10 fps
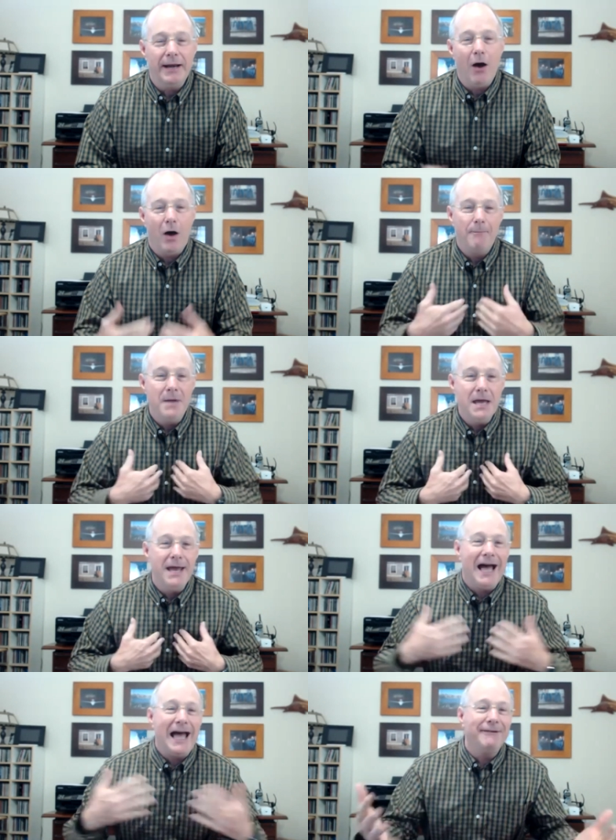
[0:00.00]
Now,
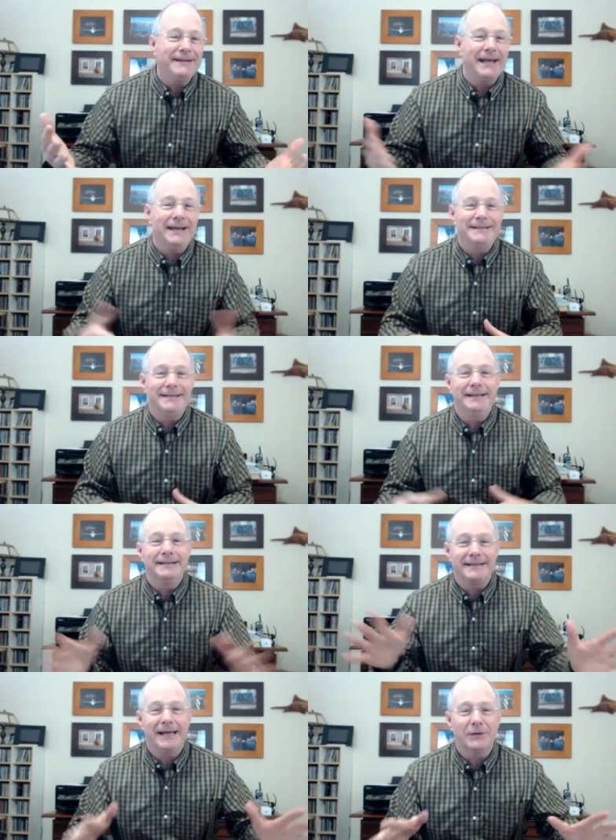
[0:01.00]
me, I have a tendency to
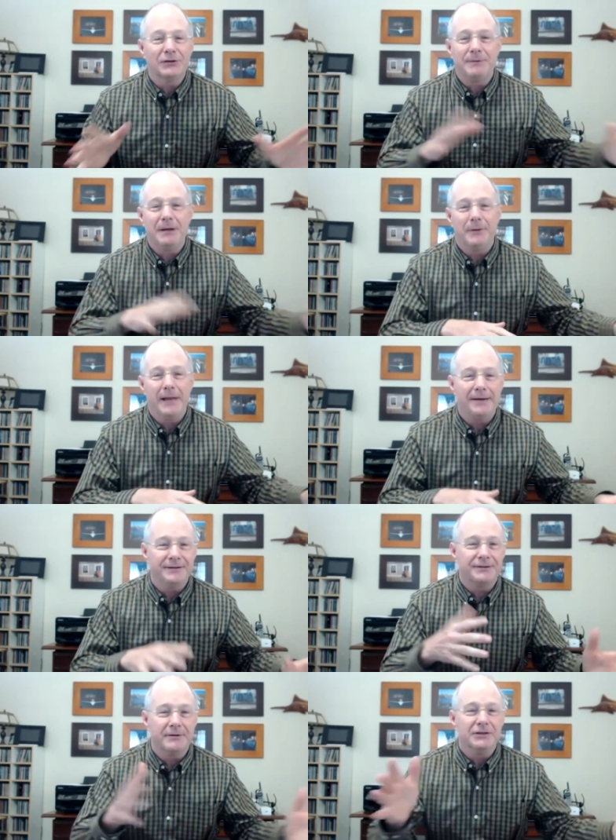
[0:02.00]
just take those people out in
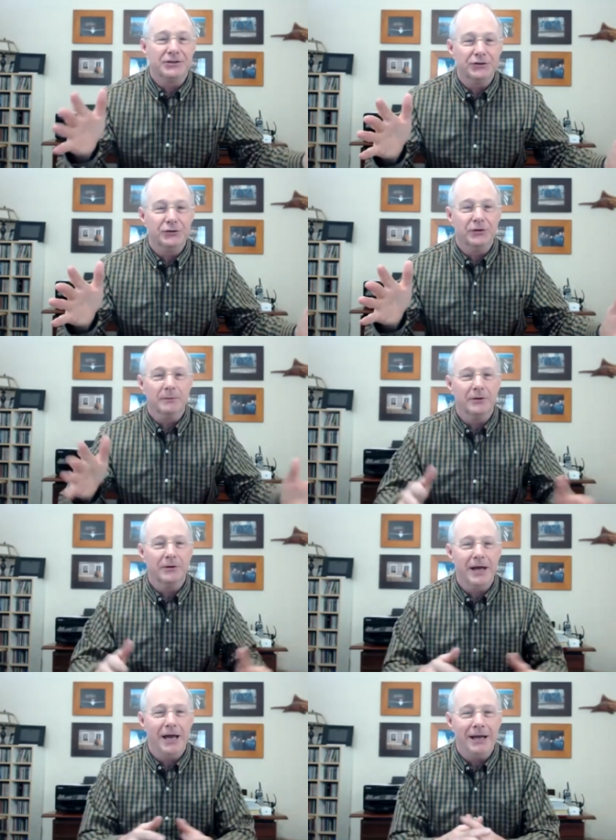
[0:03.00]
the street and shoot them.
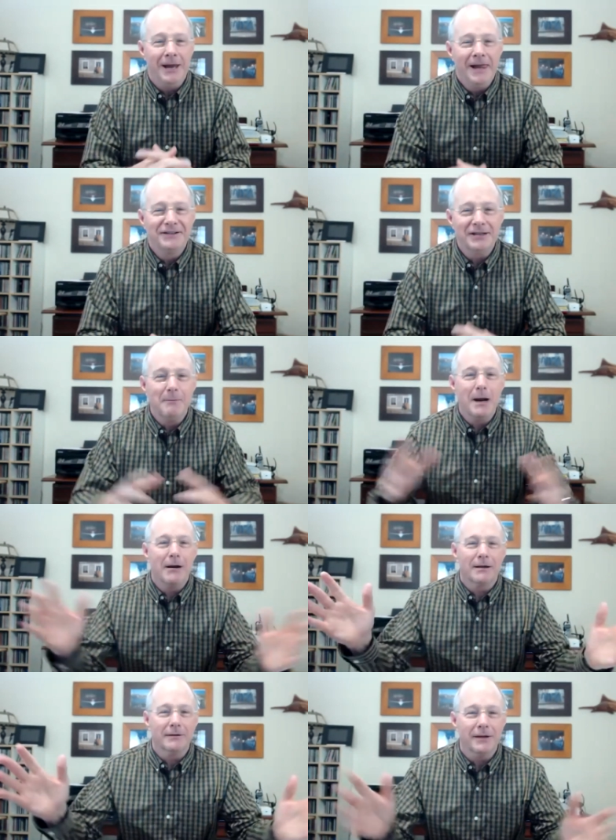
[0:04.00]
Okay. It's an
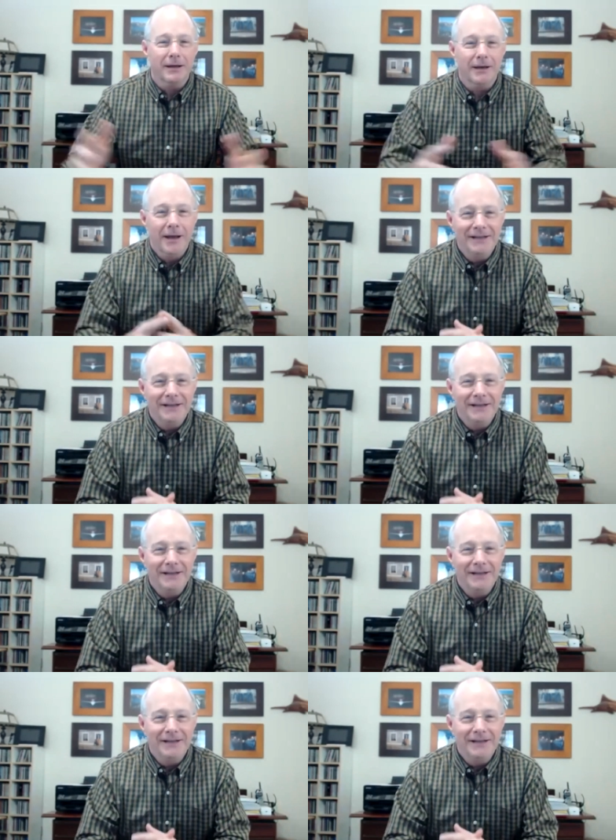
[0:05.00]
American thing.